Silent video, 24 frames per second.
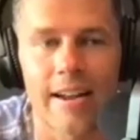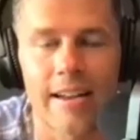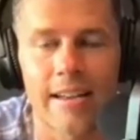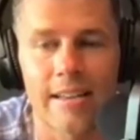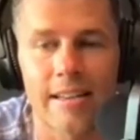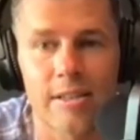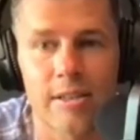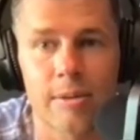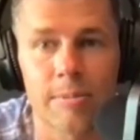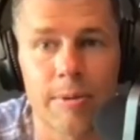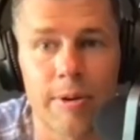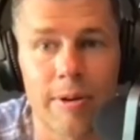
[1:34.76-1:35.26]
I
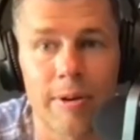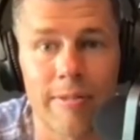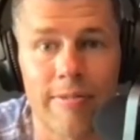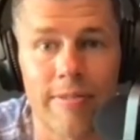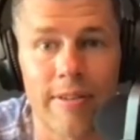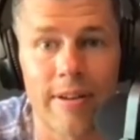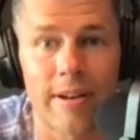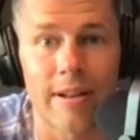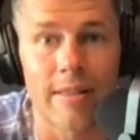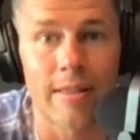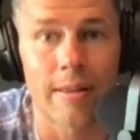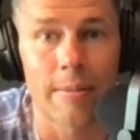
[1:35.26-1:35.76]
assume you'll
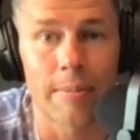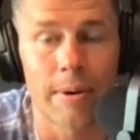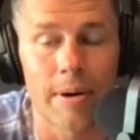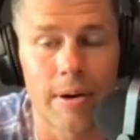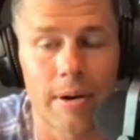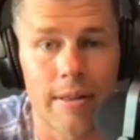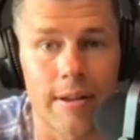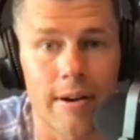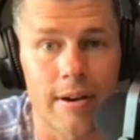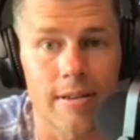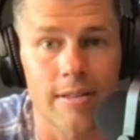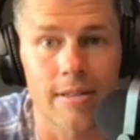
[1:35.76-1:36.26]
fit in the book
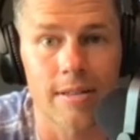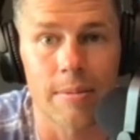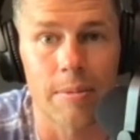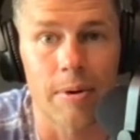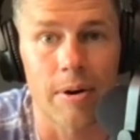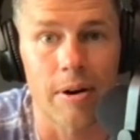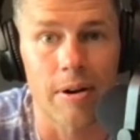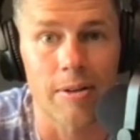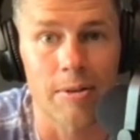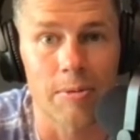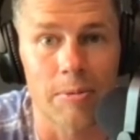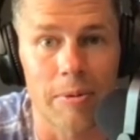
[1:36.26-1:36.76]
there
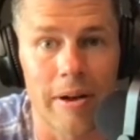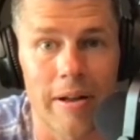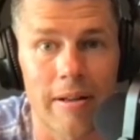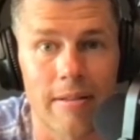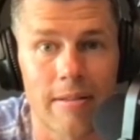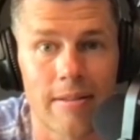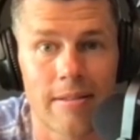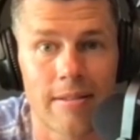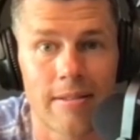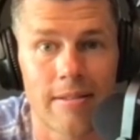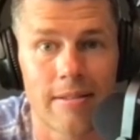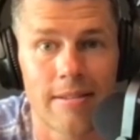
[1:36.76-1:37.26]
somewhere as well.